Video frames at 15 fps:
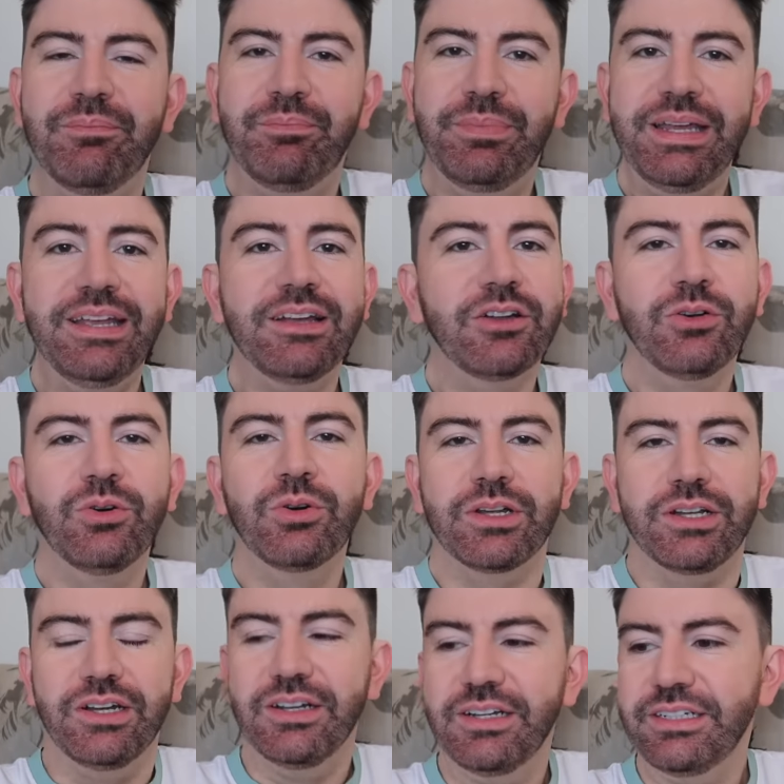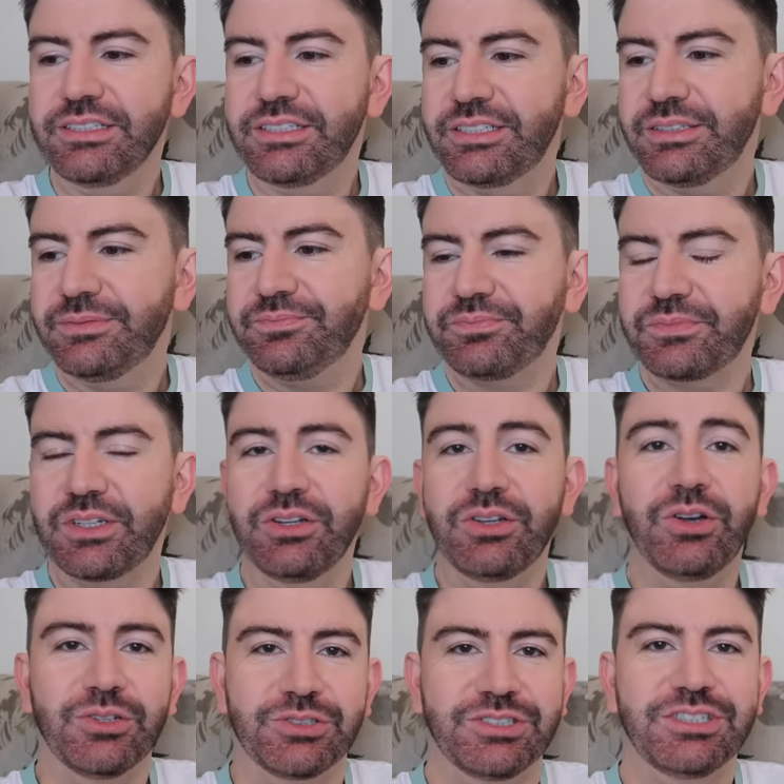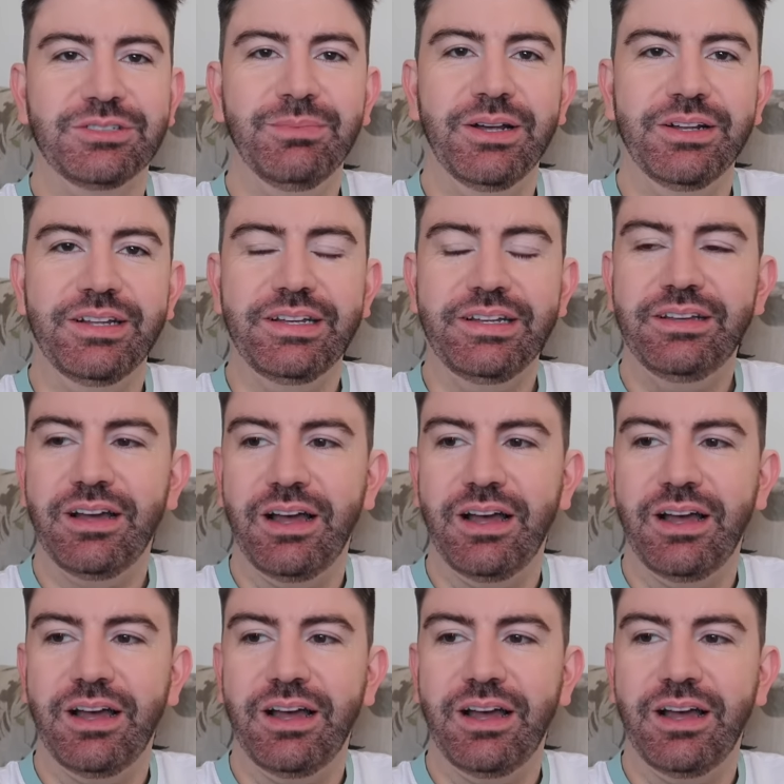being unorganized can cost us money.